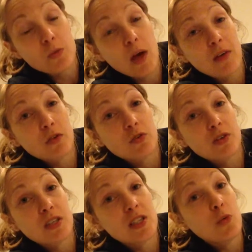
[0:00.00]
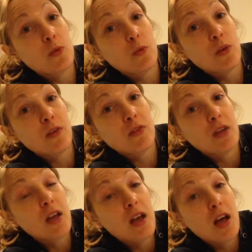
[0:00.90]
whatever you're trying to deal
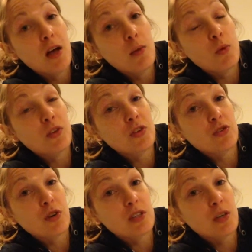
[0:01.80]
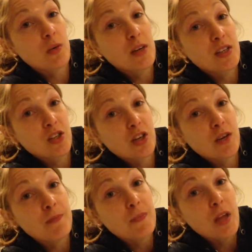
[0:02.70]
with the drugs in question.